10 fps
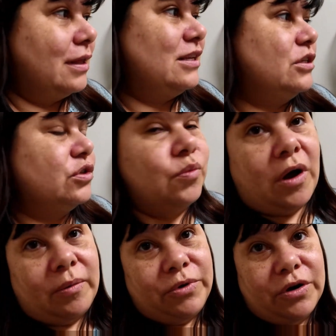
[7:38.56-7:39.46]
They just
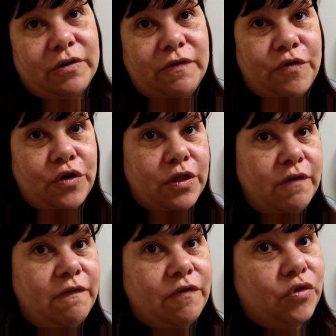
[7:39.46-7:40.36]
swabbed her for
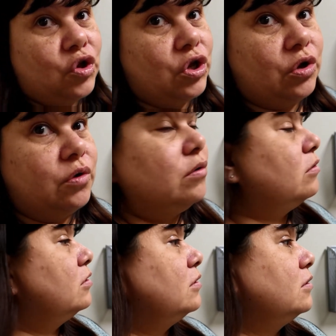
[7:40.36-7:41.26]
the flu,
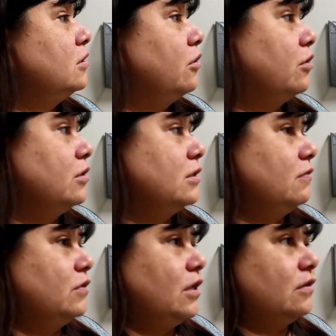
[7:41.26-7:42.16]
so they're gonna see
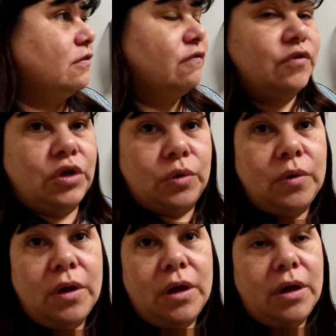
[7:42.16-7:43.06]
if she has the flu.